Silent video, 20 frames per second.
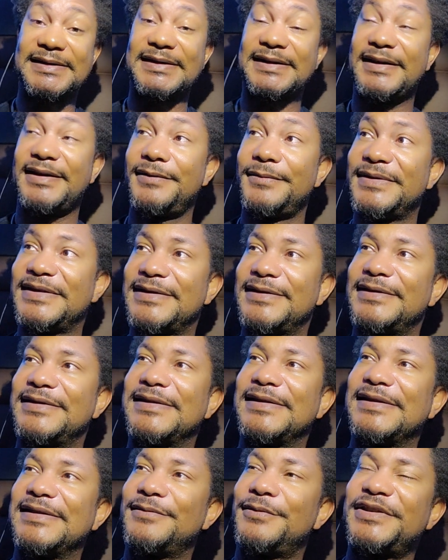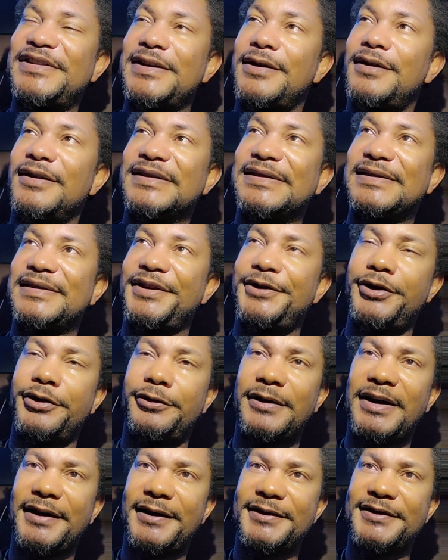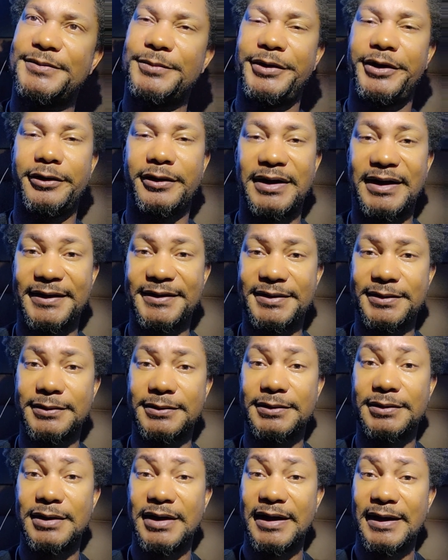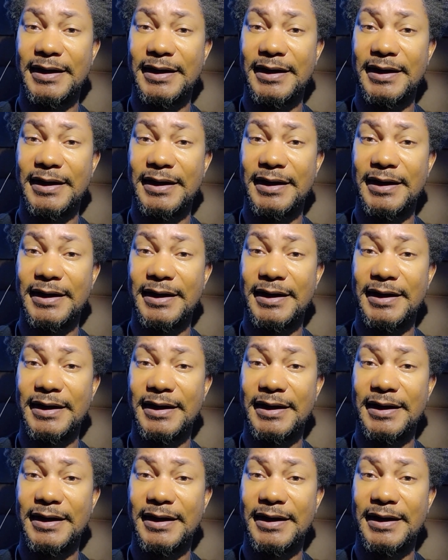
he was in, what's it called, senioritis when you're in high school